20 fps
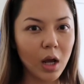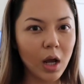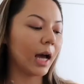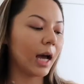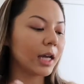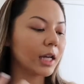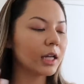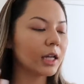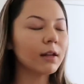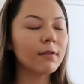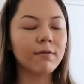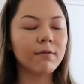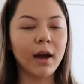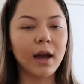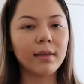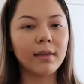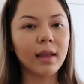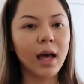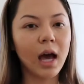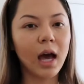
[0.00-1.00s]
I couldn't
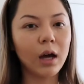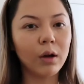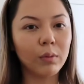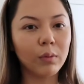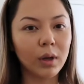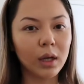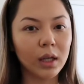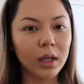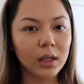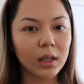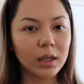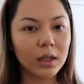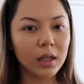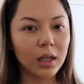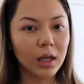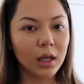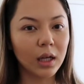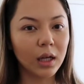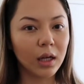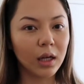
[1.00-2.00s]
find that with
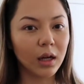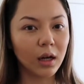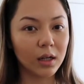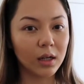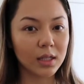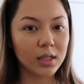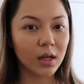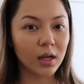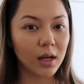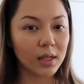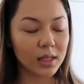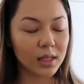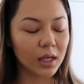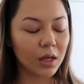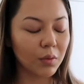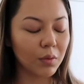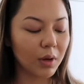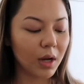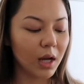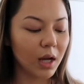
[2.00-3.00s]
the
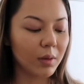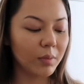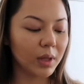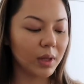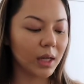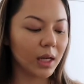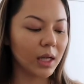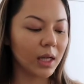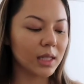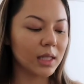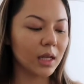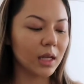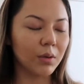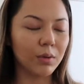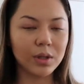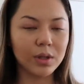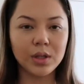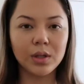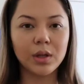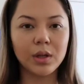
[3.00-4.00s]
Anastasia one because it
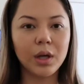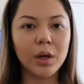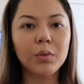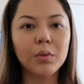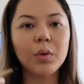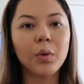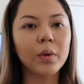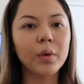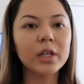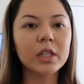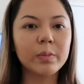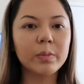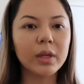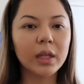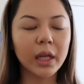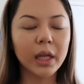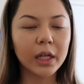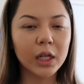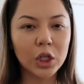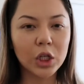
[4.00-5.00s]
would always be
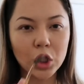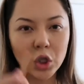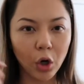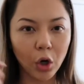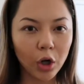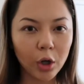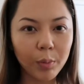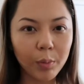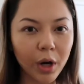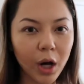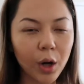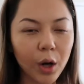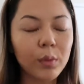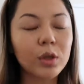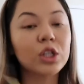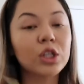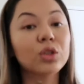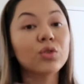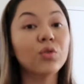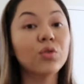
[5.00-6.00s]
like a dark brown,
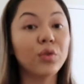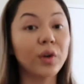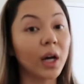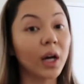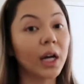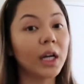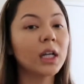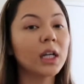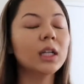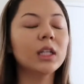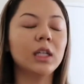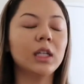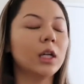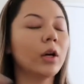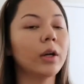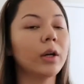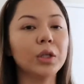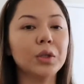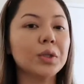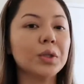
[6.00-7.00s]
which is fine, you
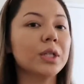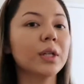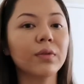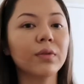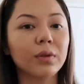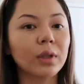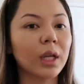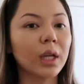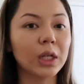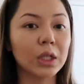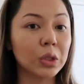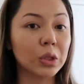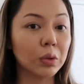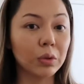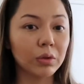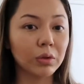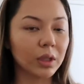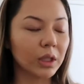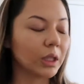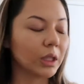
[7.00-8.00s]
know, I used it for like
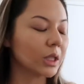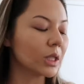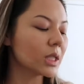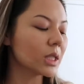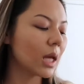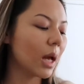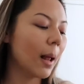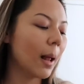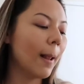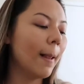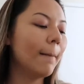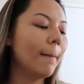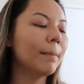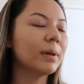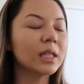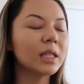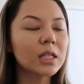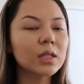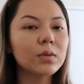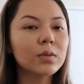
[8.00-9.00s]
2-3 years,
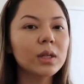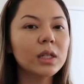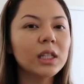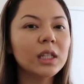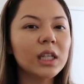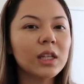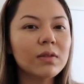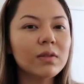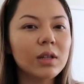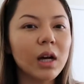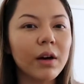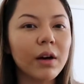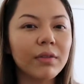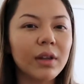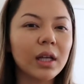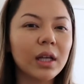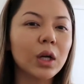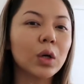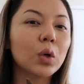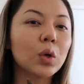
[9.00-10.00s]
but this one gives off
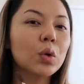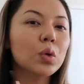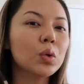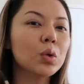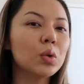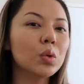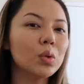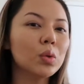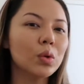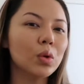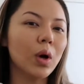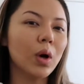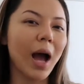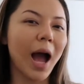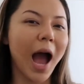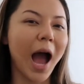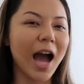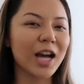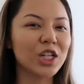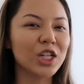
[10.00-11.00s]
like a cool
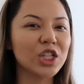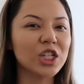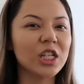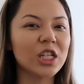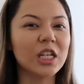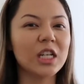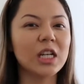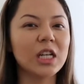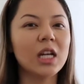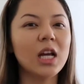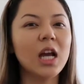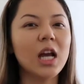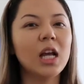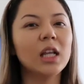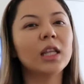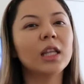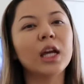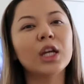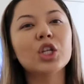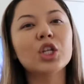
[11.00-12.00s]
ashy
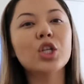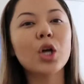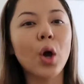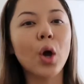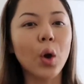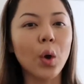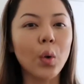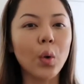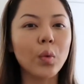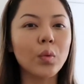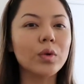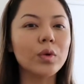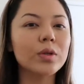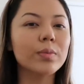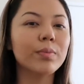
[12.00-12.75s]
like toned